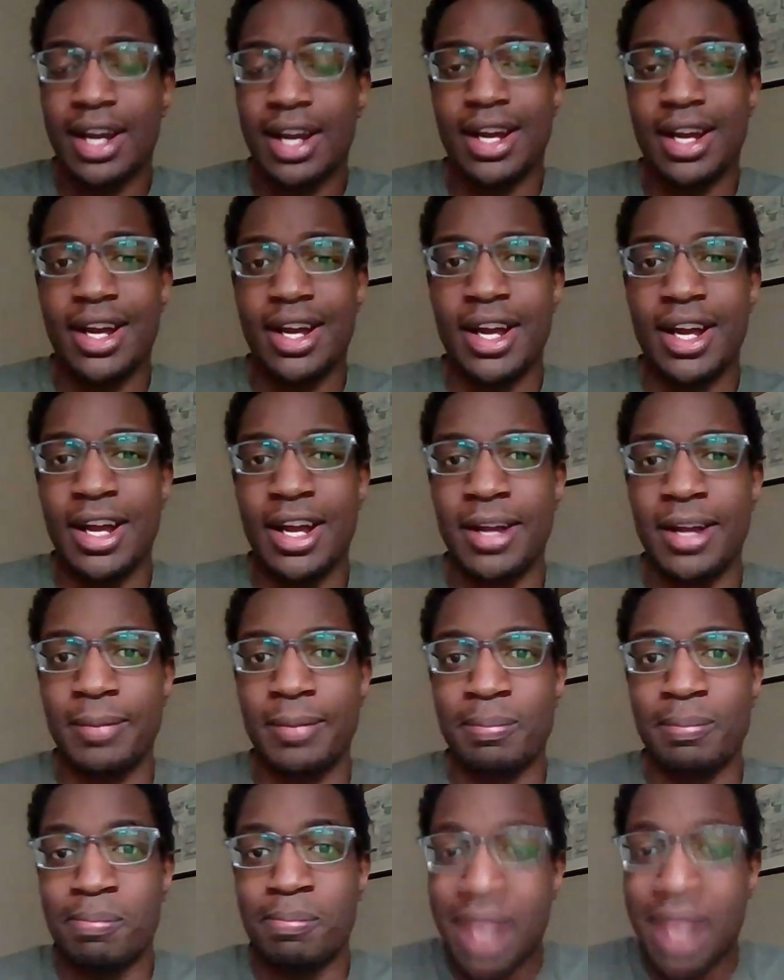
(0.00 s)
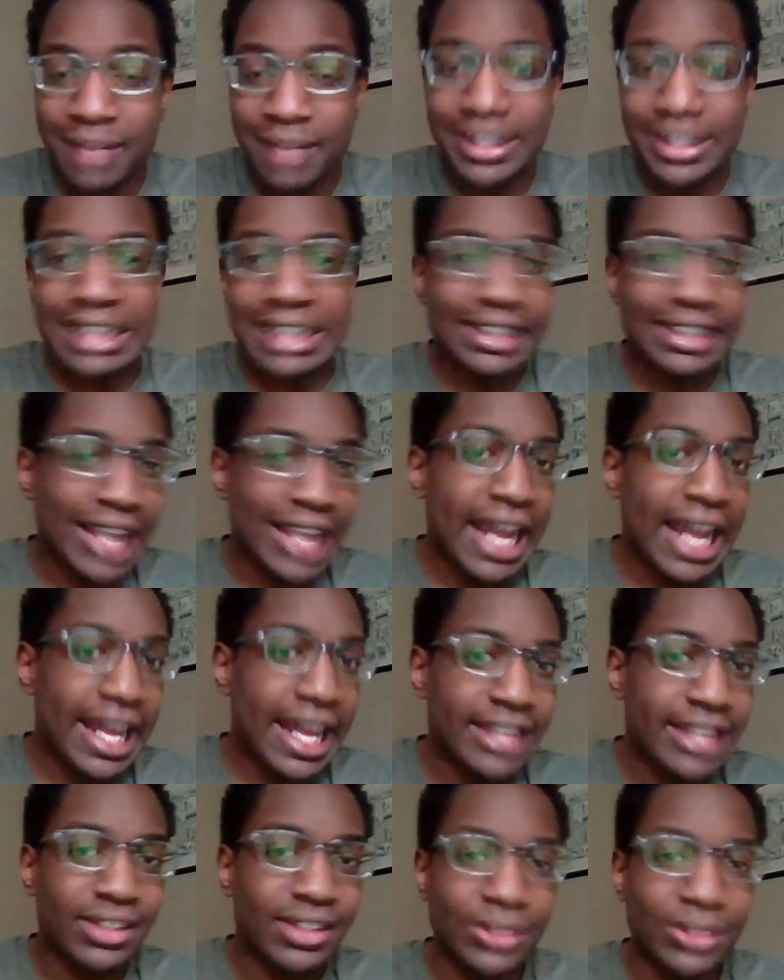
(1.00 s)
Uh, maybe the slight
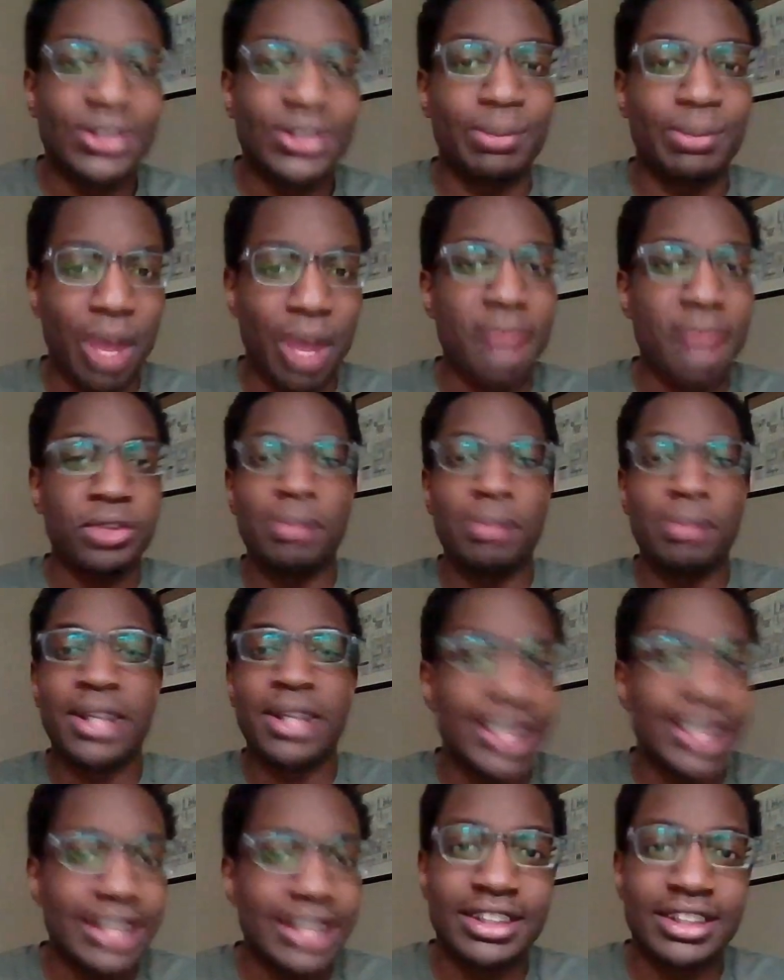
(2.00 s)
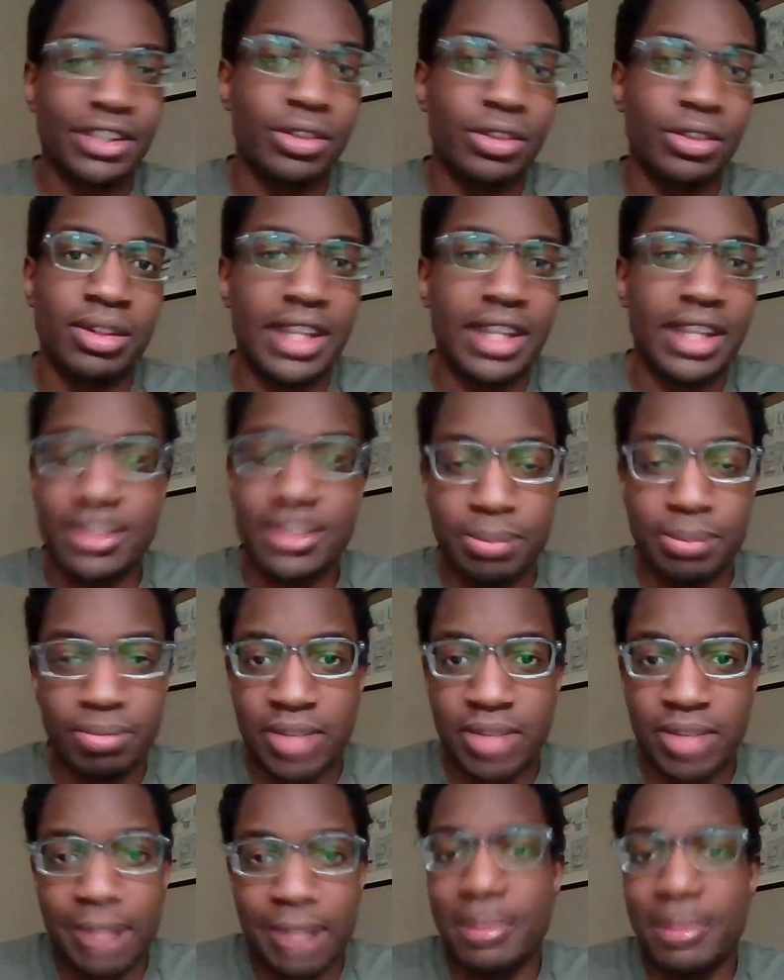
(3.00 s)
edge goes to PropStream because they're they,
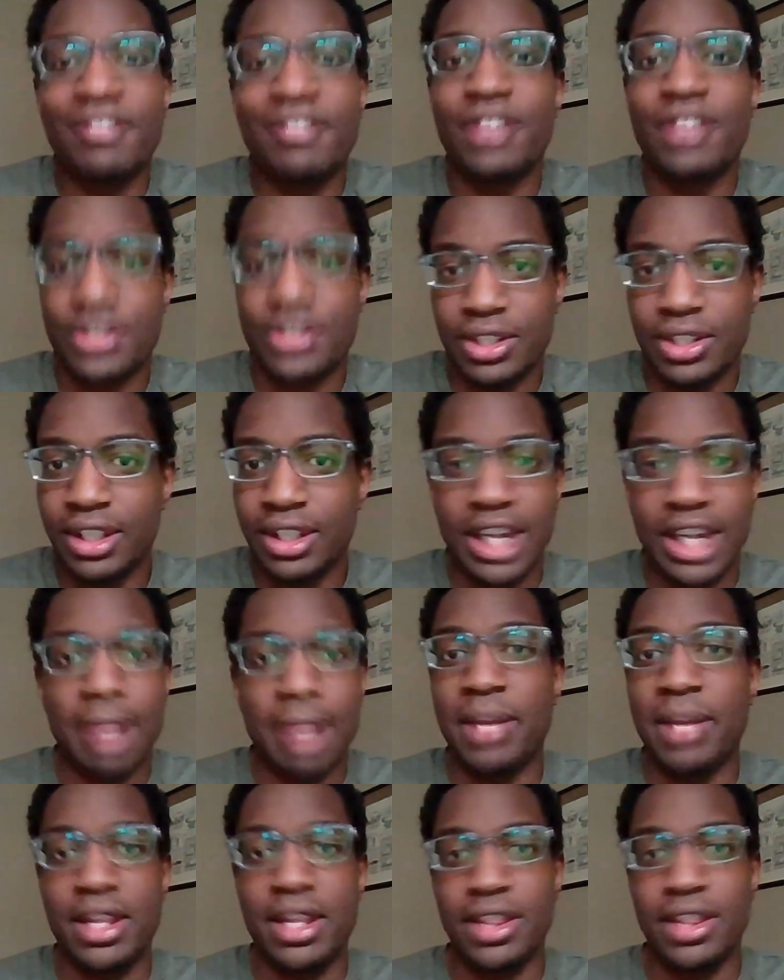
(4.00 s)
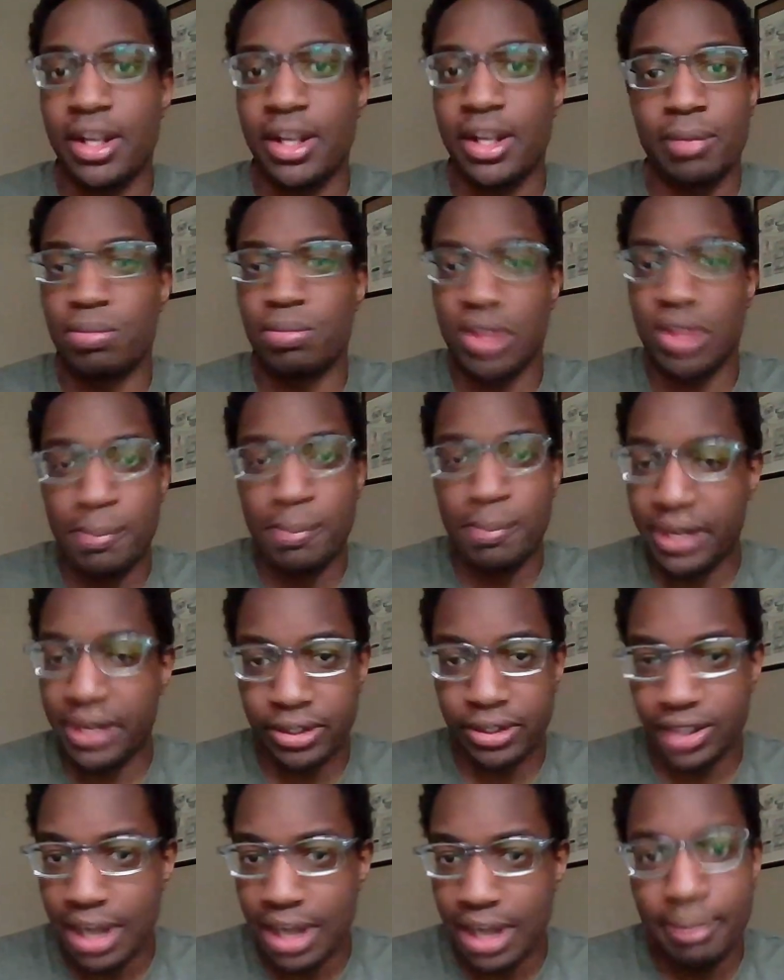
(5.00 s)
they've been first in the game and they're the bigger
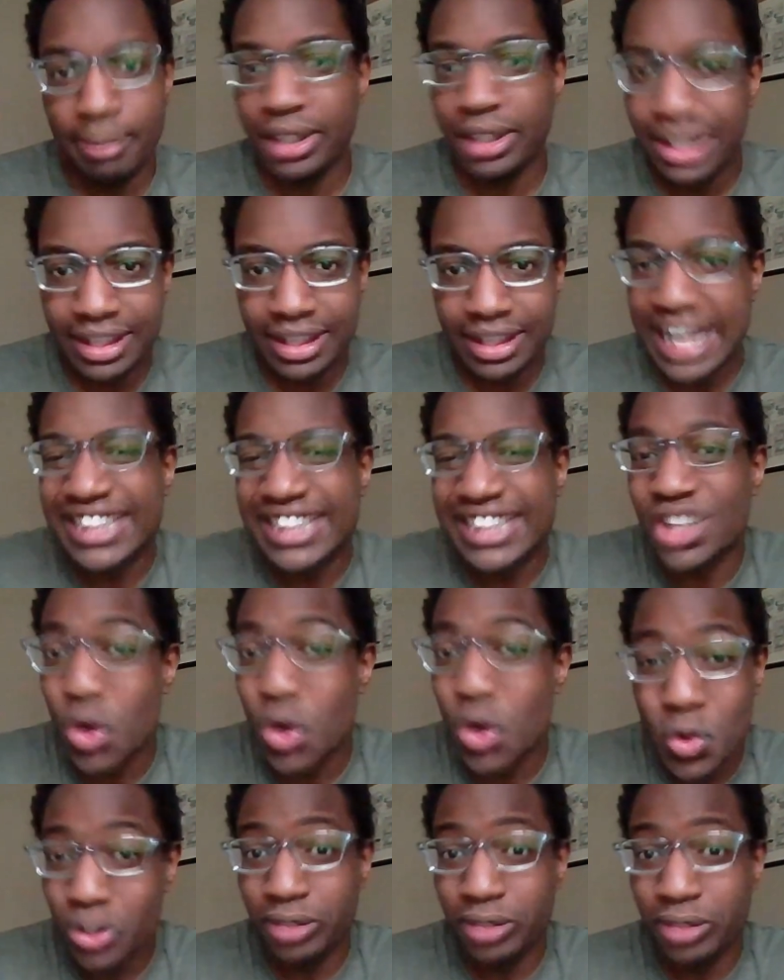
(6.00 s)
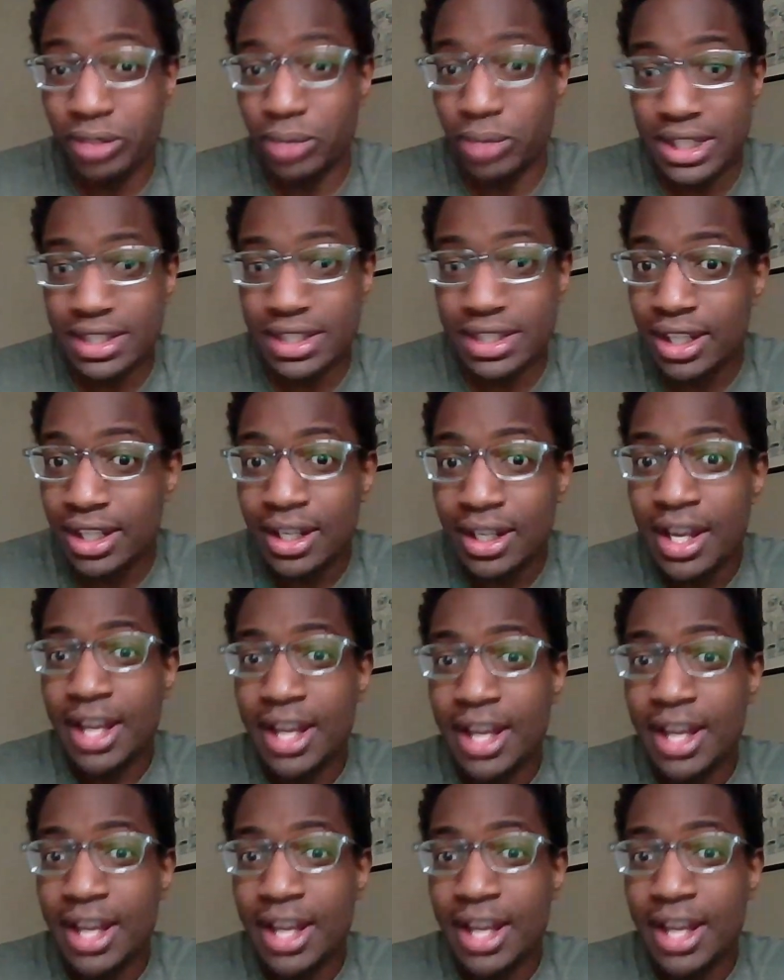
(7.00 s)
company. That's the only reason.